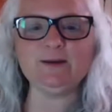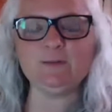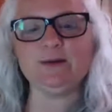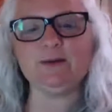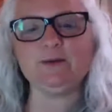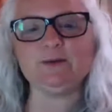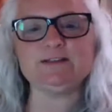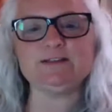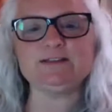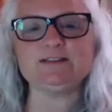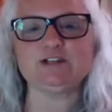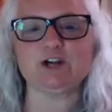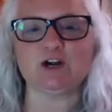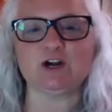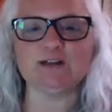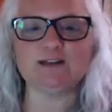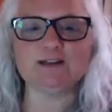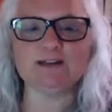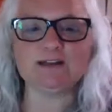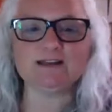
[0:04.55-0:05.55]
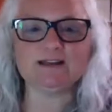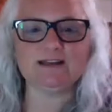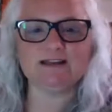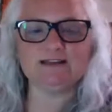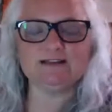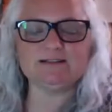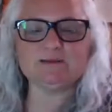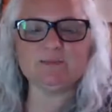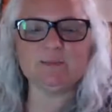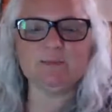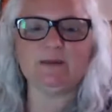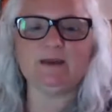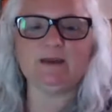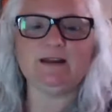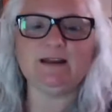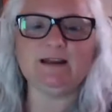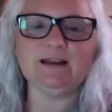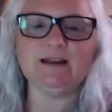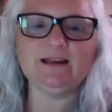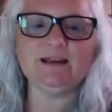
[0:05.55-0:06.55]
we will start this
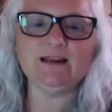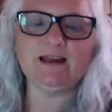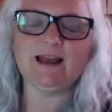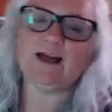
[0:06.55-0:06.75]
meeting.